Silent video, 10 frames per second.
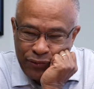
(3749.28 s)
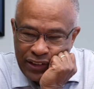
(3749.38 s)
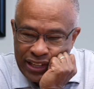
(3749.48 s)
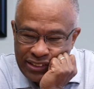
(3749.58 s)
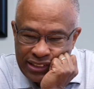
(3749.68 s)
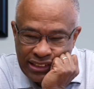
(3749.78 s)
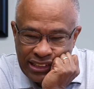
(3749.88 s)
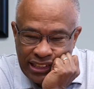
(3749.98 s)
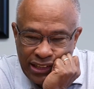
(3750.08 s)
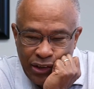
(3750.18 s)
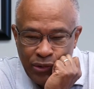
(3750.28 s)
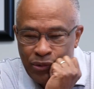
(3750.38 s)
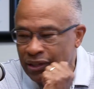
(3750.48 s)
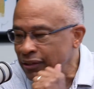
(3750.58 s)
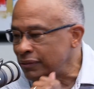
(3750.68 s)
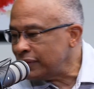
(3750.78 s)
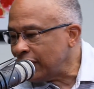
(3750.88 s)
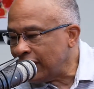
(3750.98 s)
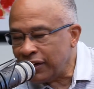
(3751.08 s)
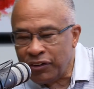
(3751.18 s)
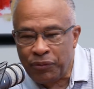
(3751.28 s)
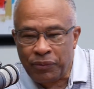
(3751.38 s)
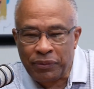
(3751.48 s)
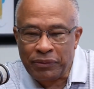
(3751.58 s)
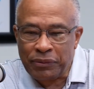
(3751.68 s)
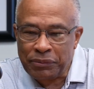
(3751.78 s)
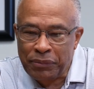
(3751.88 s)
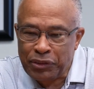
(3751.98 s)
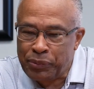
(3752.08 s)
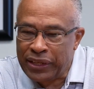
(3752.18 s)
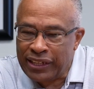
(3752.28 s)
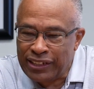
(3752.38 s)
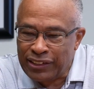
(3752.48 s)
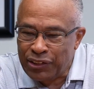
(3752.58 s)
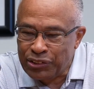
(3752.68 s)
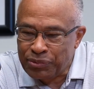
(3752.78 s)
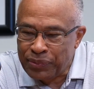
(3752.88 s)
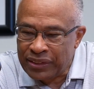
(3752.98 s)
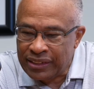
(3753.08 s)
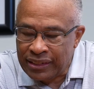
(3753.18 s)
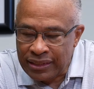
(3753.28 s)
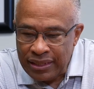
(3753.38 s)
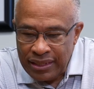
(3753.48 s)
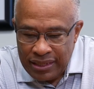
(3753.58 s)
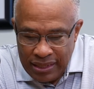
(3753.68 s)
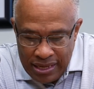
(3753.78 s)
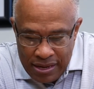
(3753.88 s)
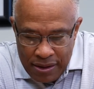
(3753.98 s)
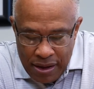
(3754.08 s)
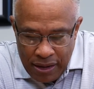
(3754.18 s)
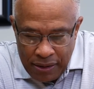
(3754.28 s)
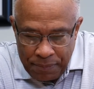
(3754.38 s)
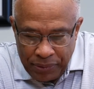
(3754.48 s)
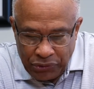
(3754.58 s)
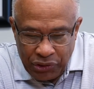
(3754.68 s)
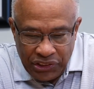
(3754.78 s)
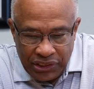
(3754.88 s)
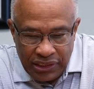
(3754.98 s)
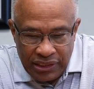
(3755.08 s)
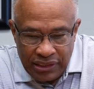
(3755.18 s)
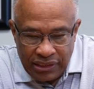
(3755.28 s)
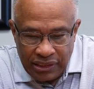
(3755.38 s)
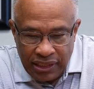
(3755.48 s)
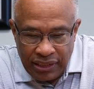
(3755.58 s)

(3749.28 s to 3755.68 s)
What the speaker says: fast because I know we must be getting close, but Patricia is